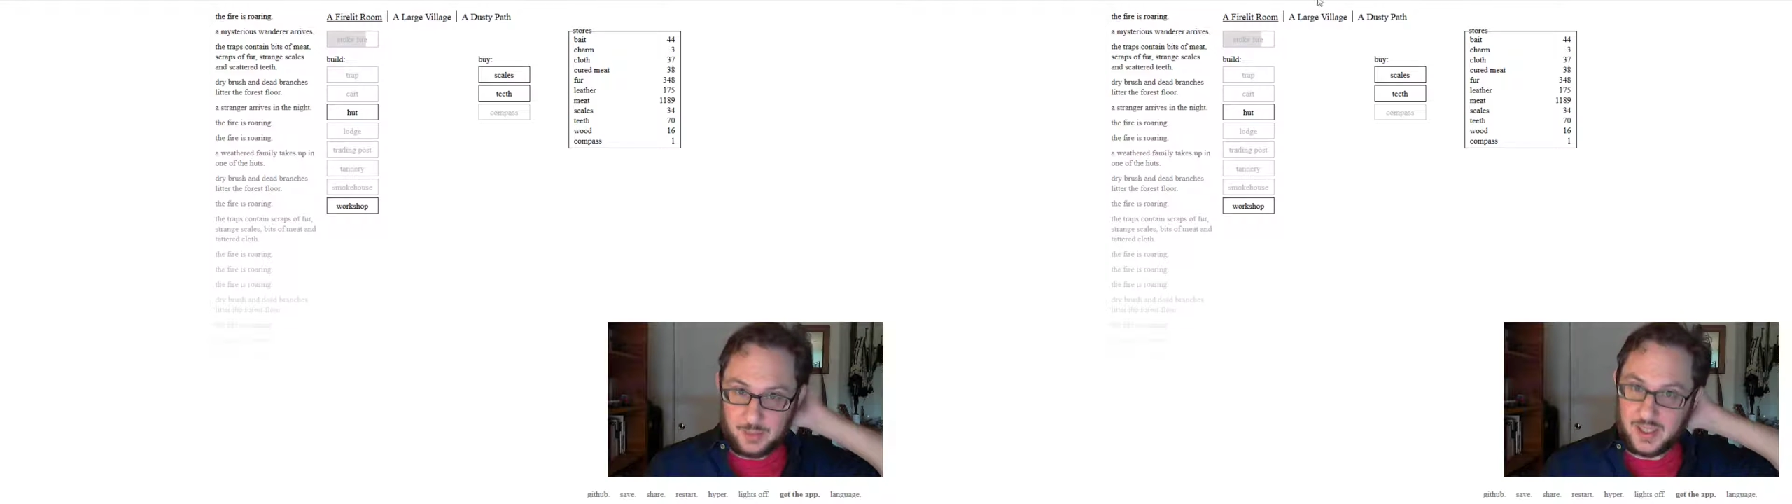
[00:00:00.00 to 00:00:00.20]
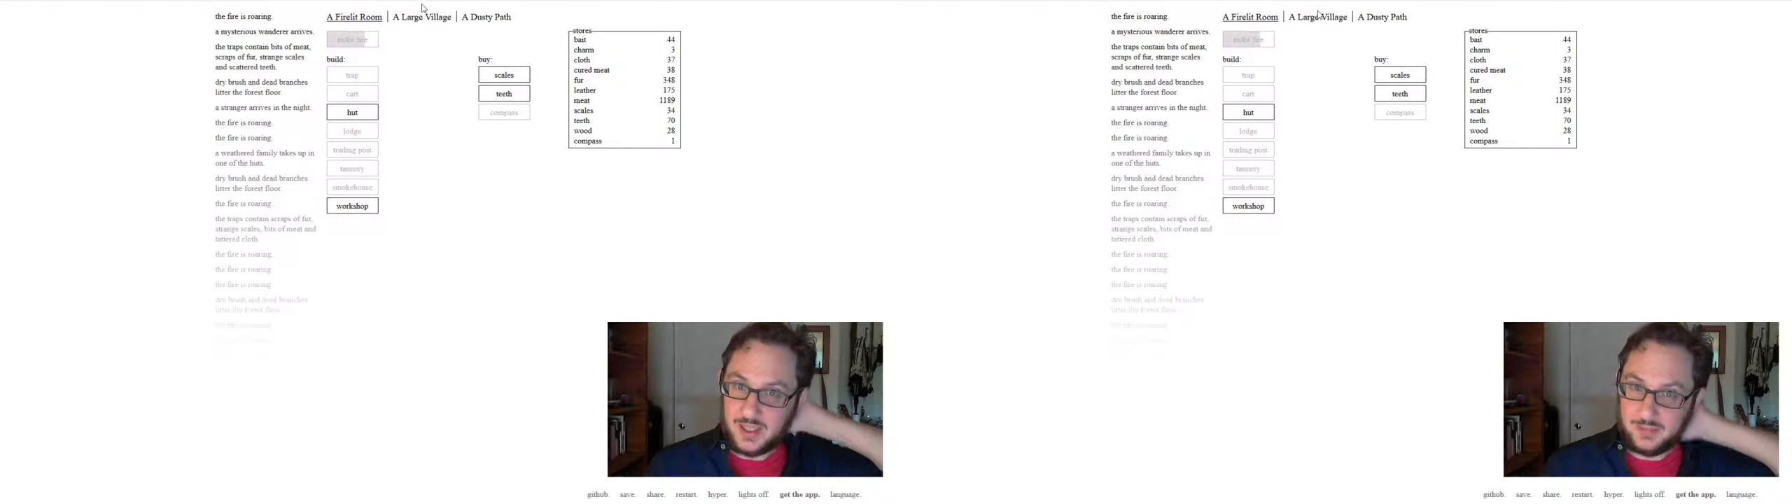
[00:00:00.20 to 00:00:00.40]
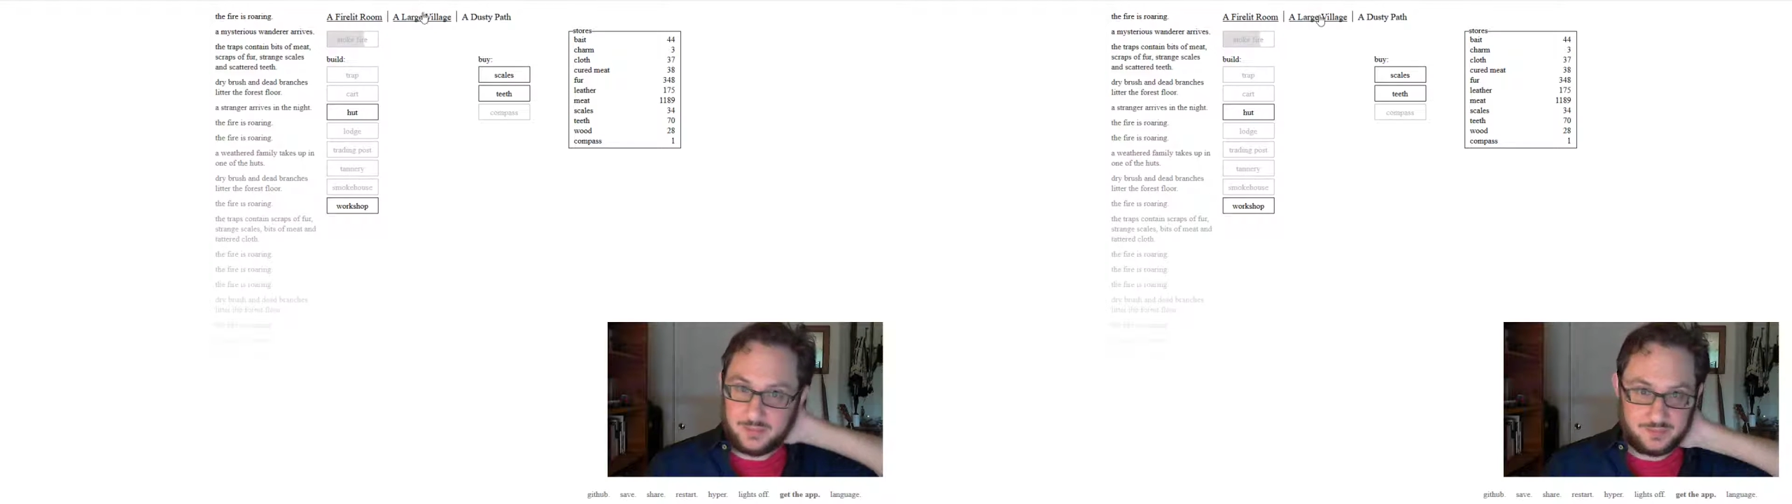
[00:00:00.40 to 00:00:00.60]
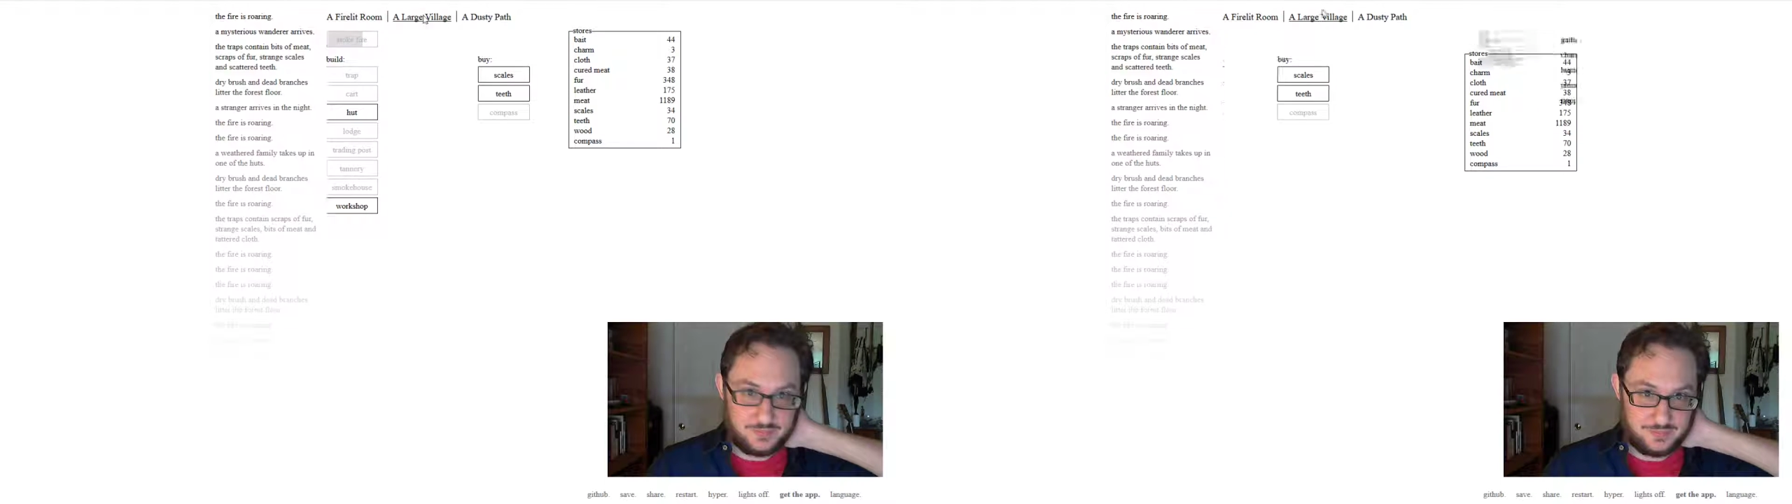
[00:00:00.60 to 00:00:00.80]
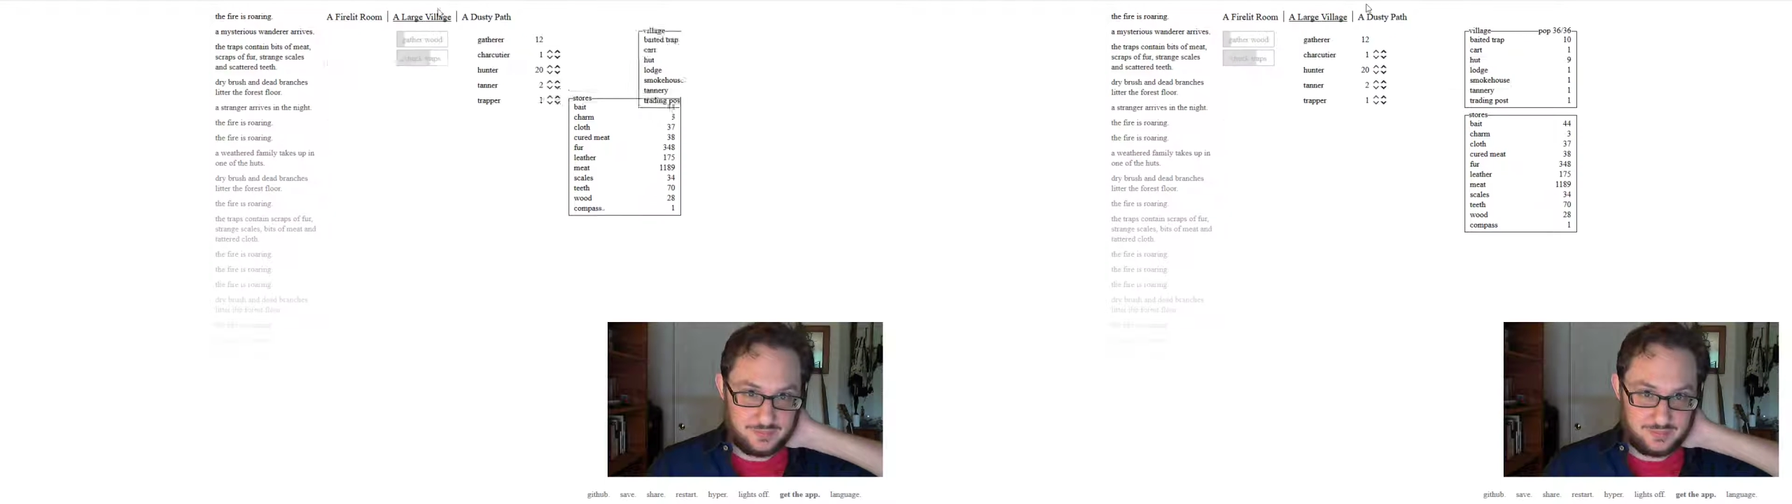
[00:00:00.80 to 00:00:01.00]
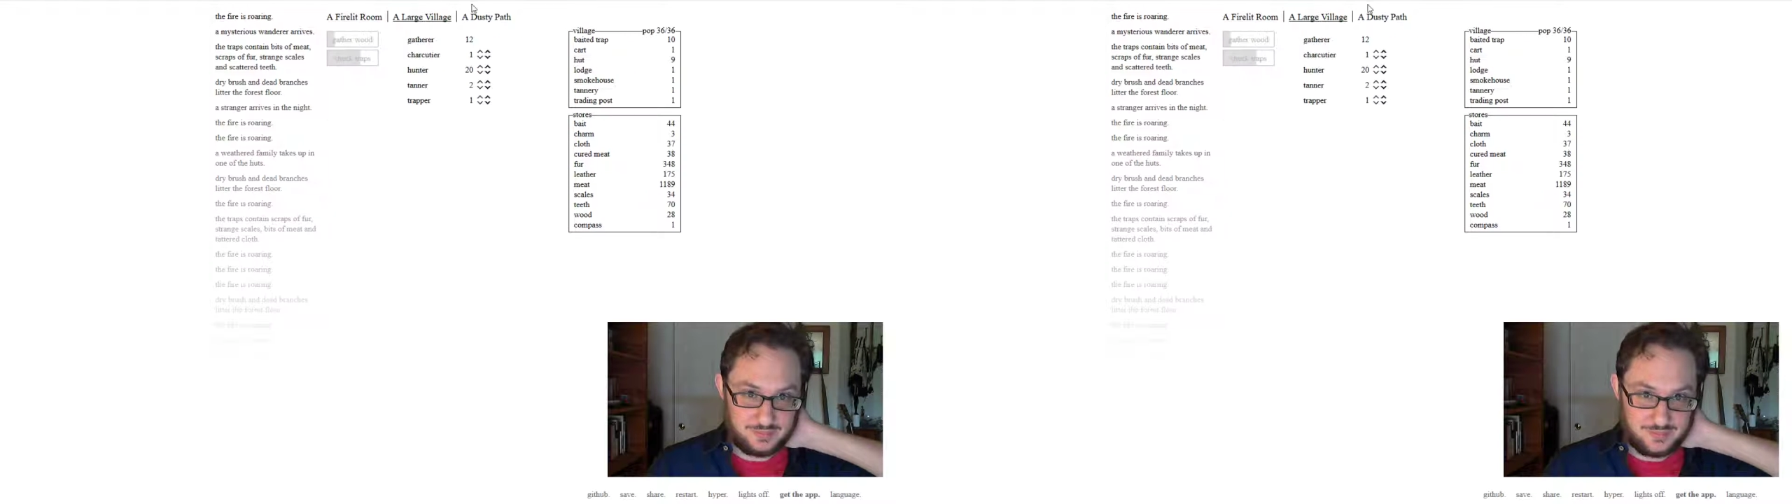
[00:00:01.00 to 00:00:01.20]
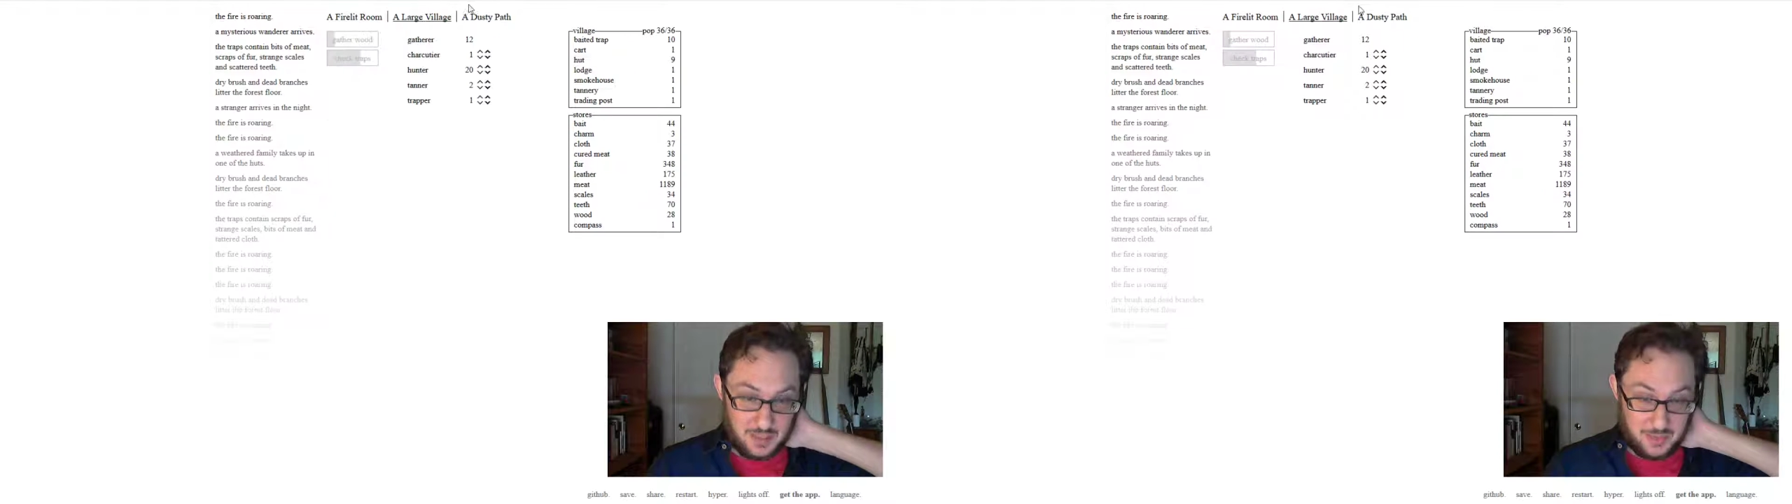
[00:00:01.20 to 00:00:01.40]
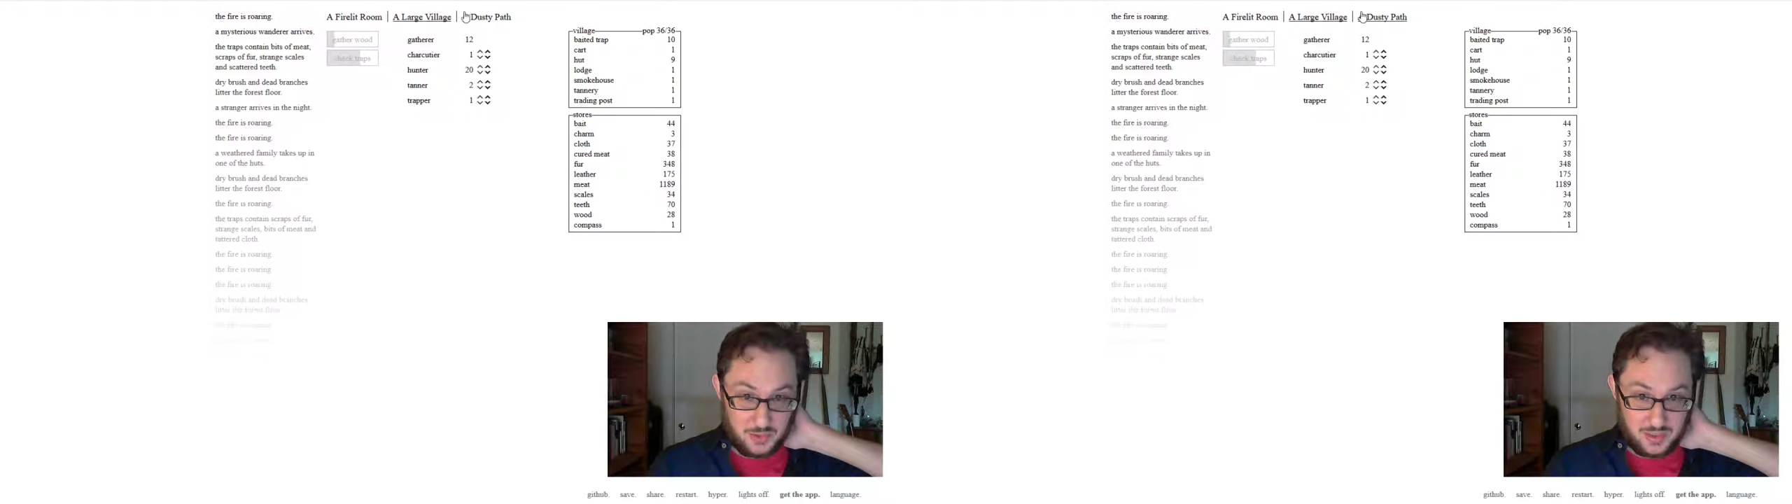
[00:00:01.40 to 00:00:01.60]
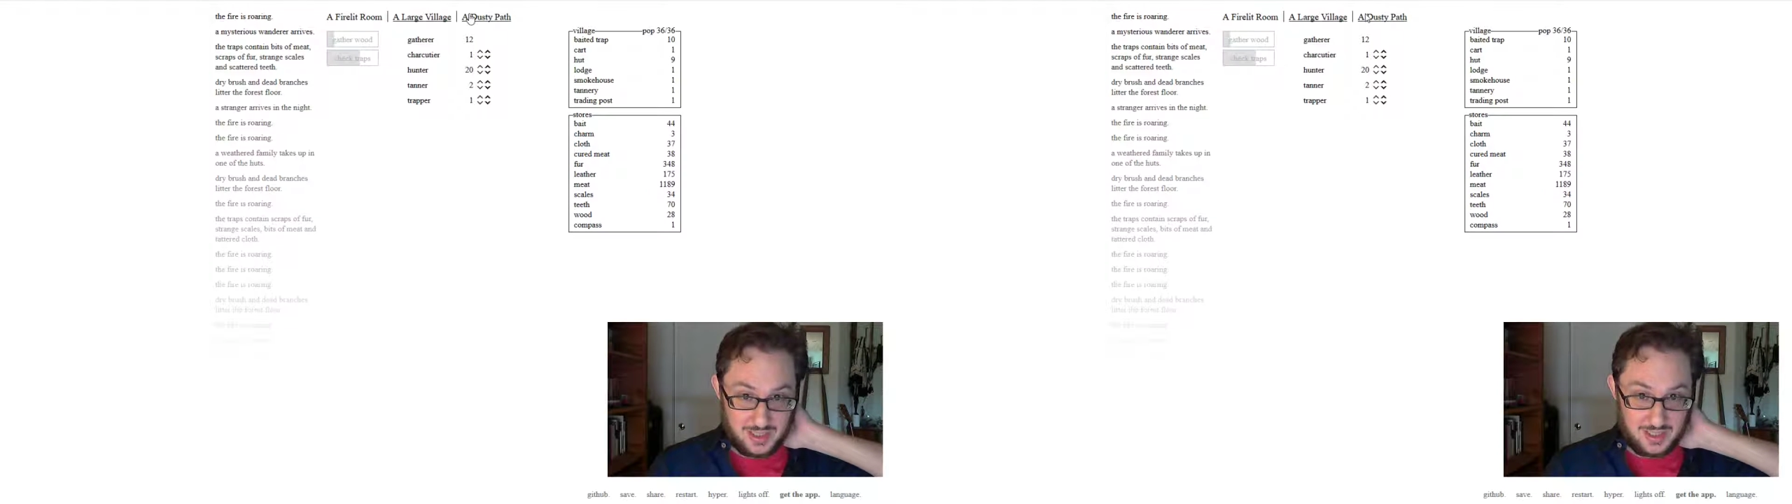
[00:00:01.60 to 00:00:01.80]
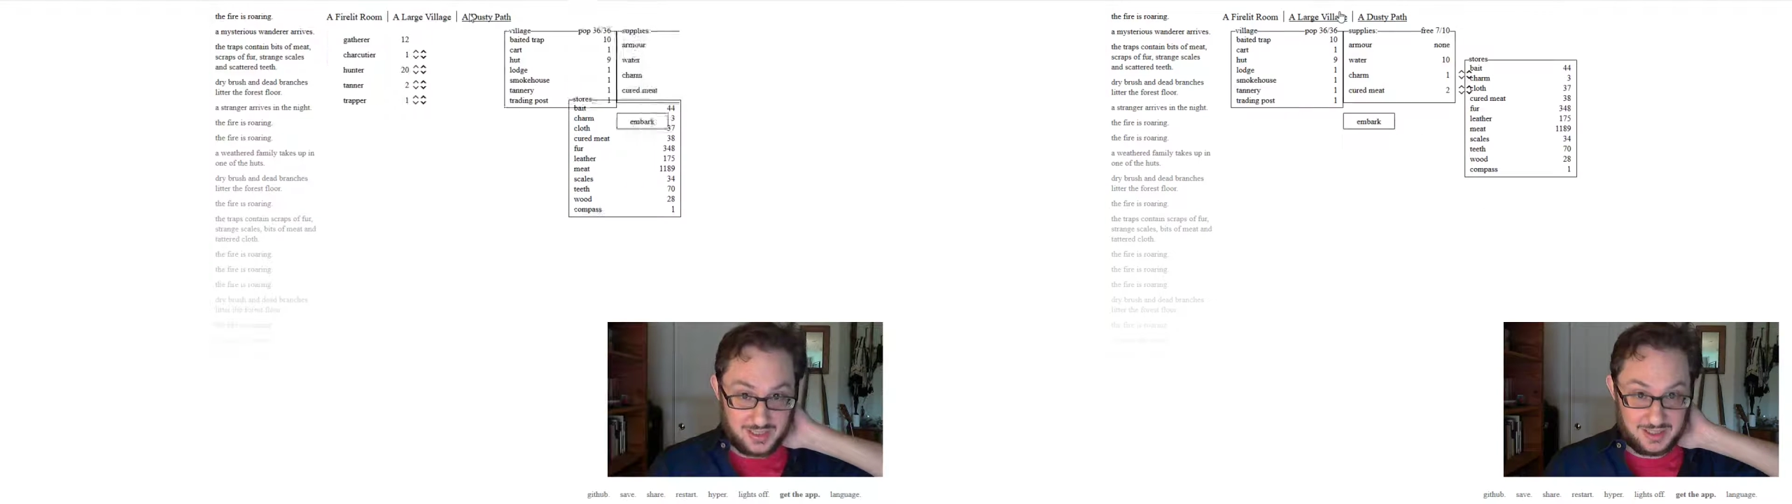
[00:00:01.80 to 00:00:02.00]
but I'm enjoying
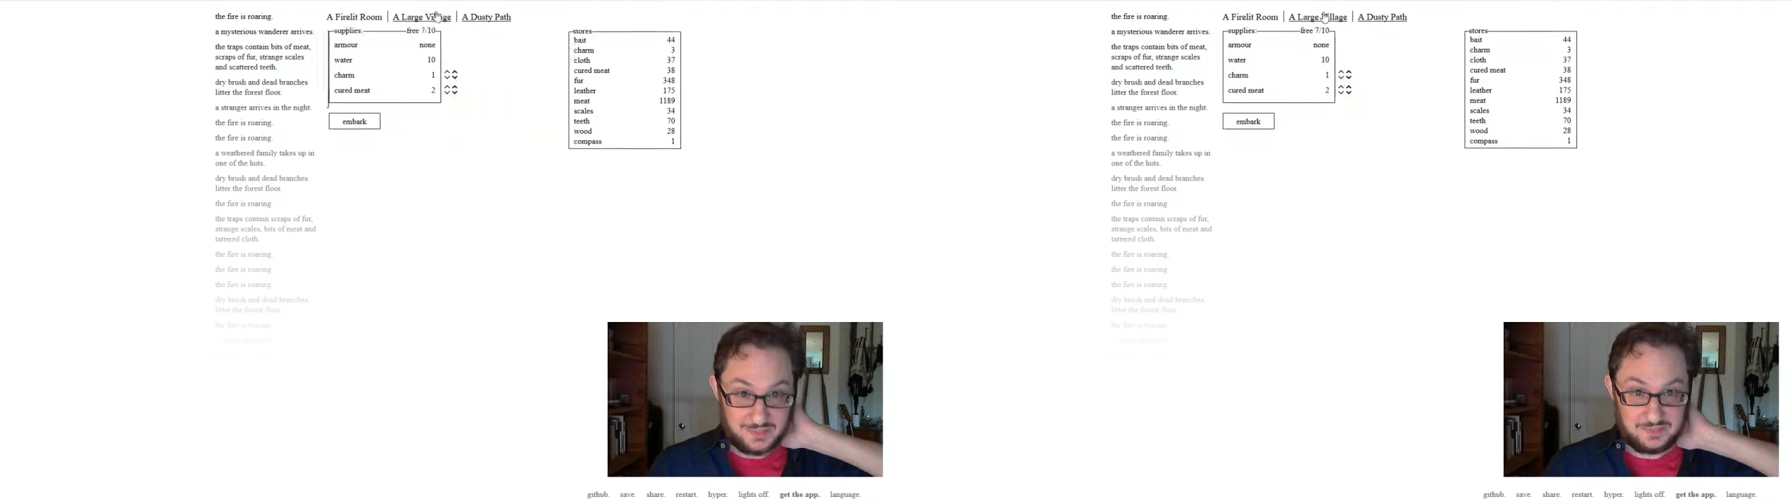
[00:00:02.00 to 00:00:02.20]
talking.